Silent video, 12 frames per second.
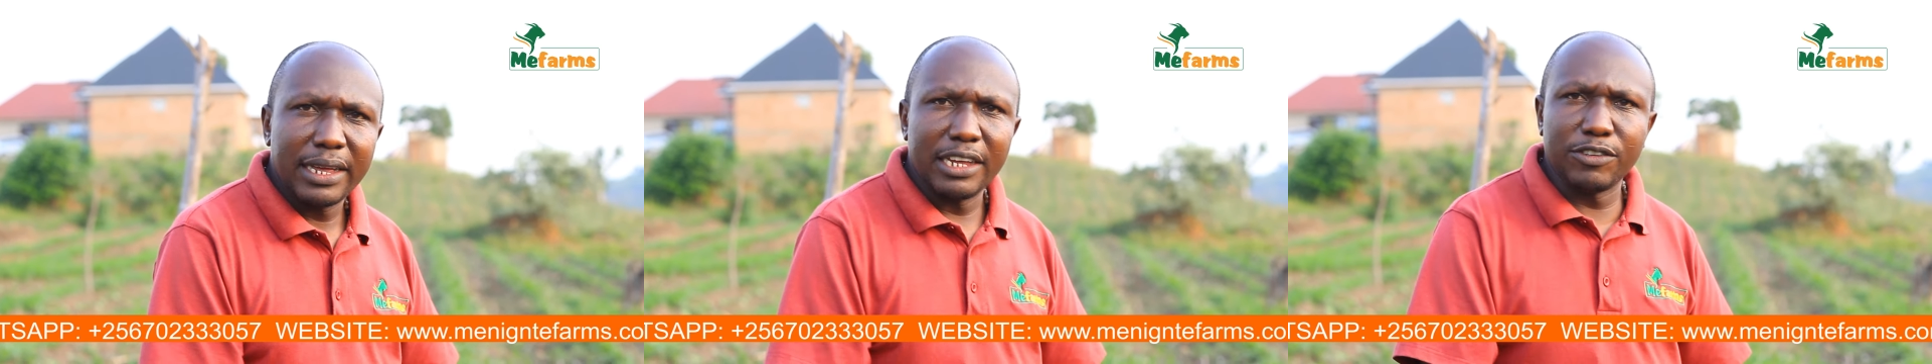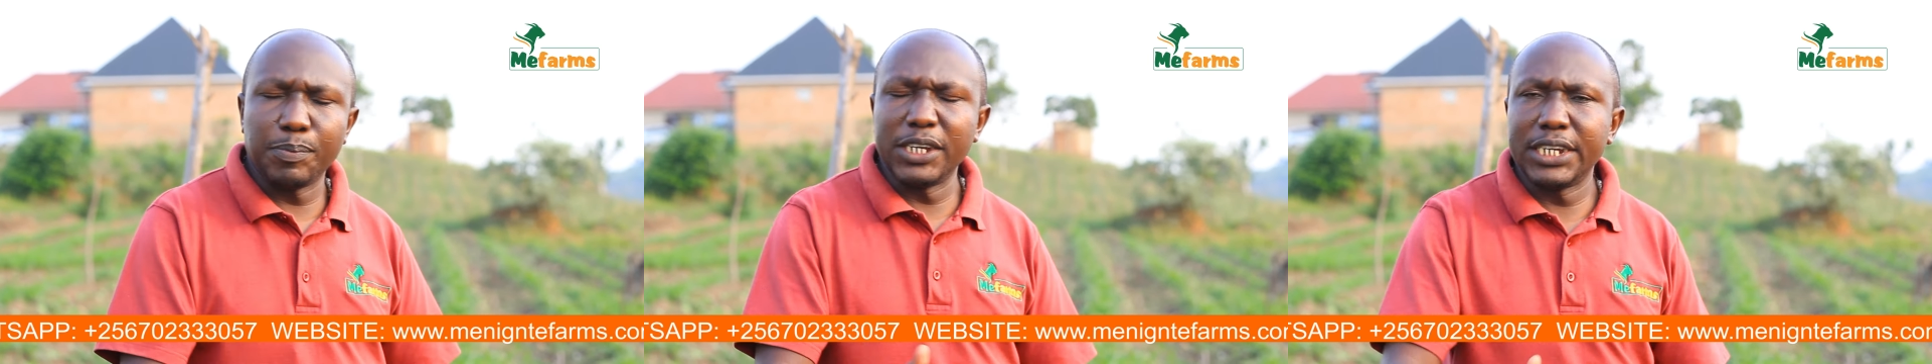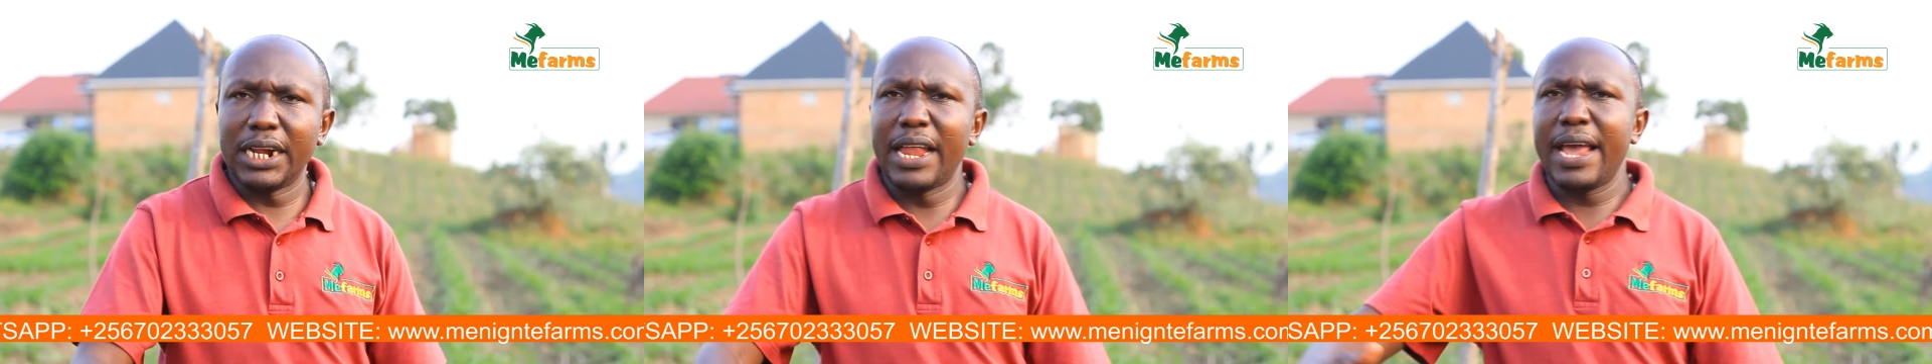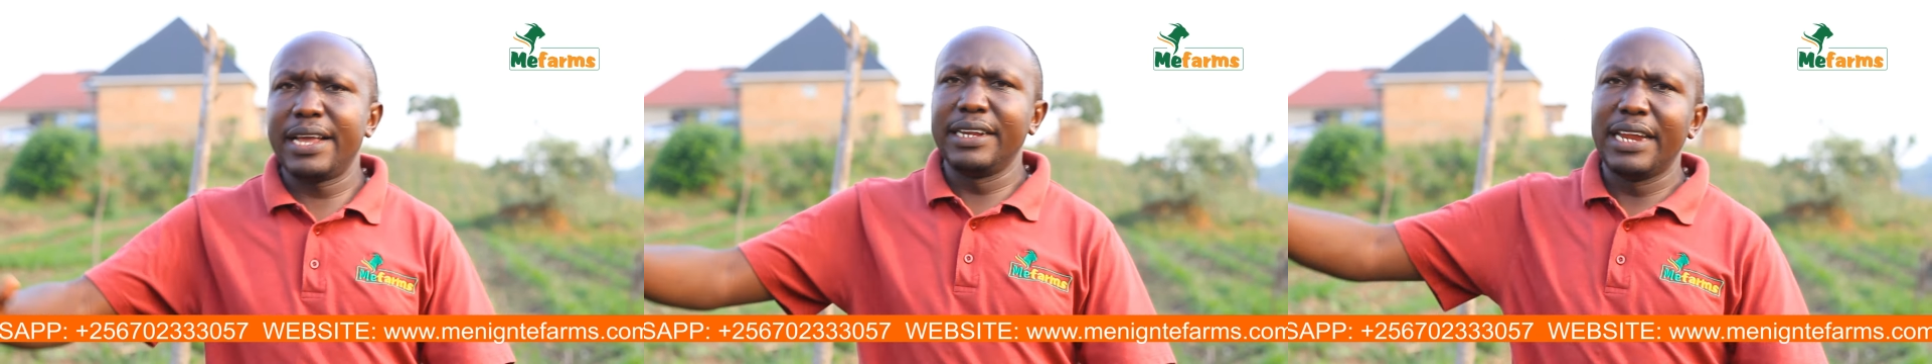especially
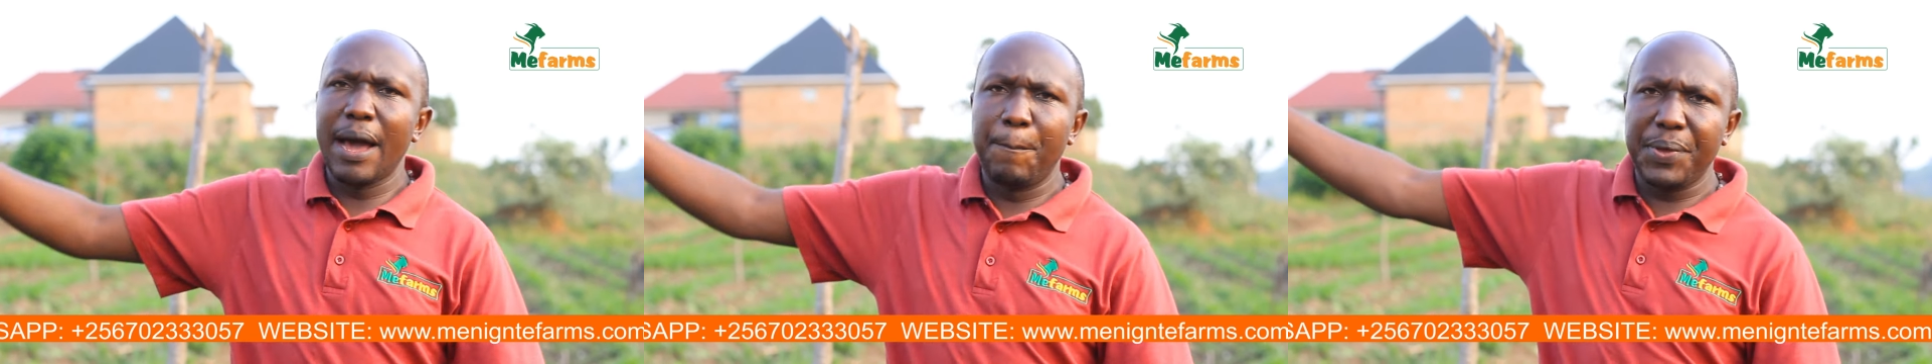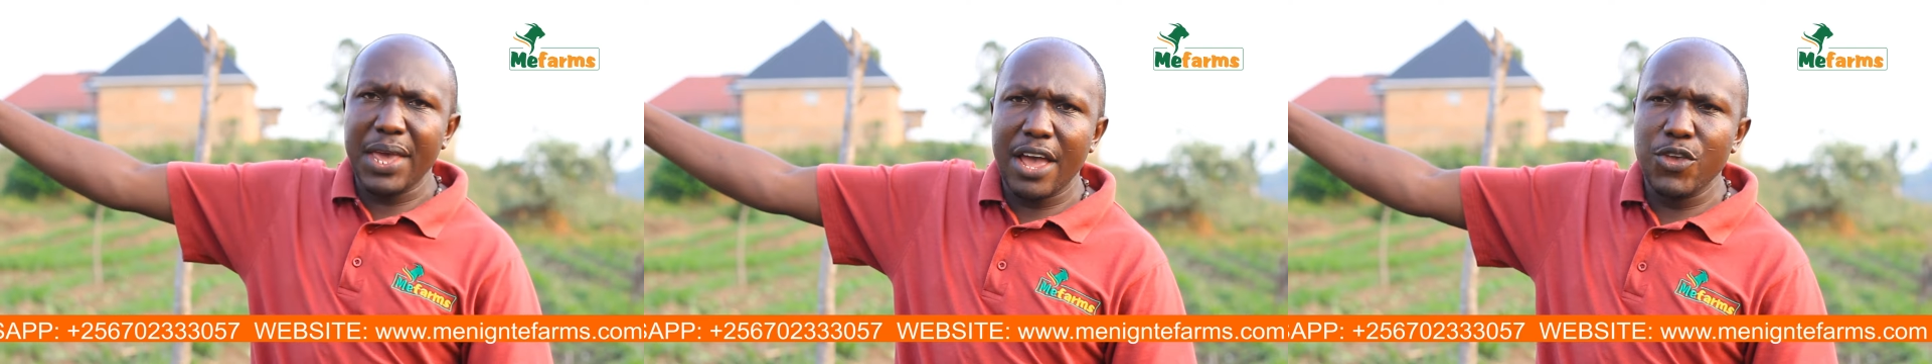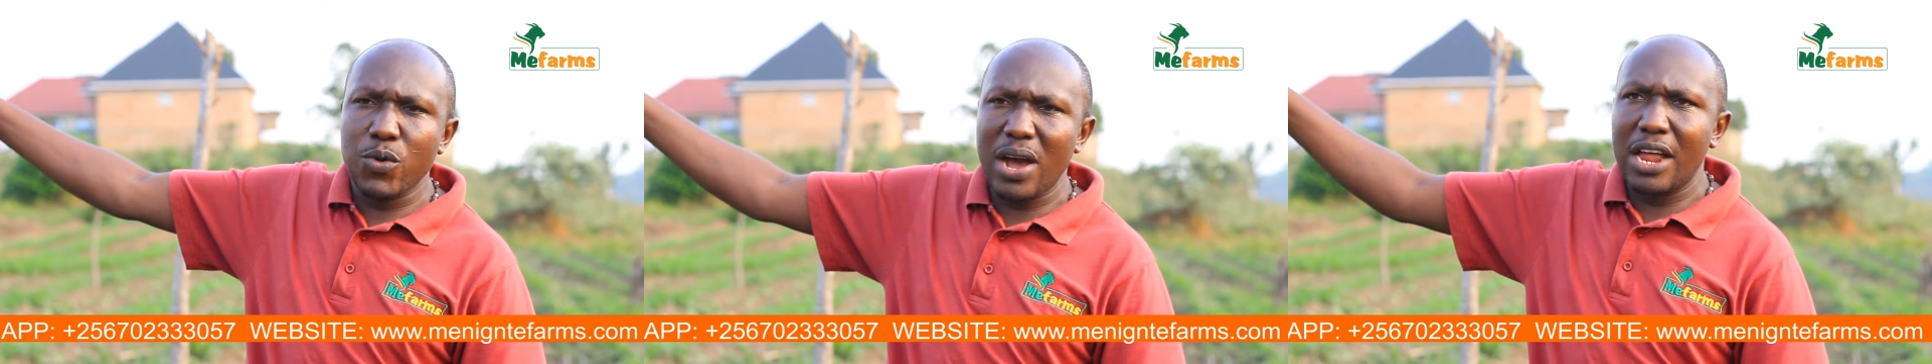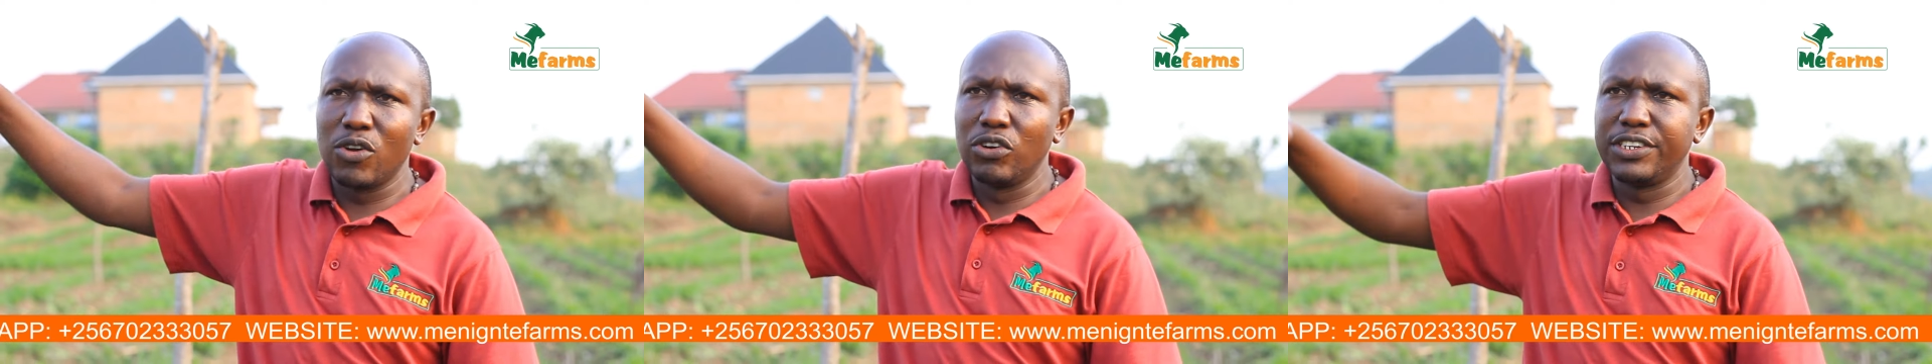like napier, you
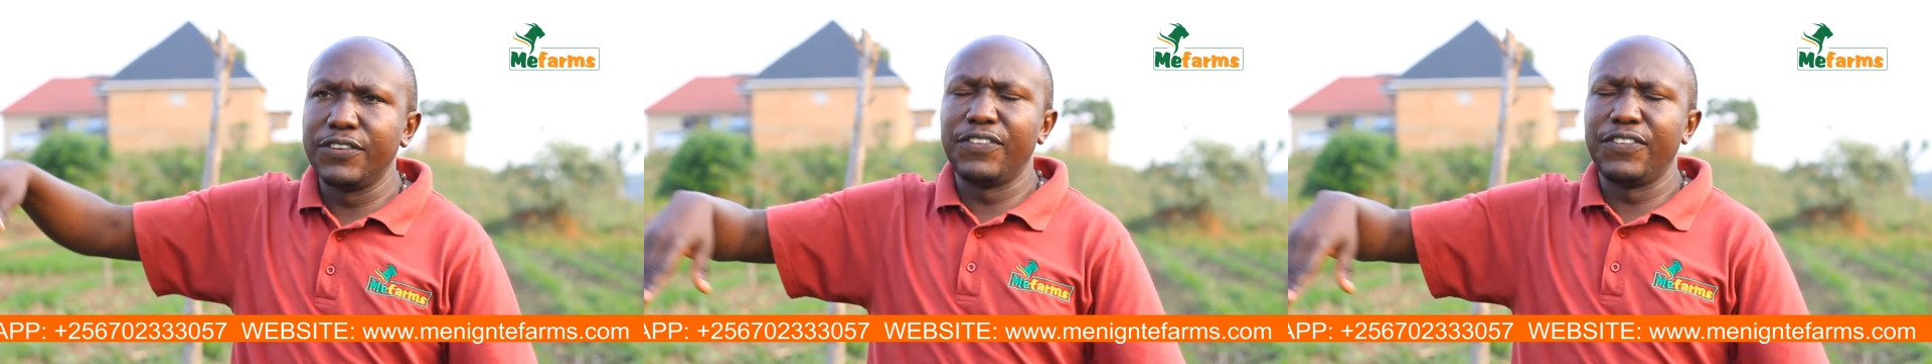cannot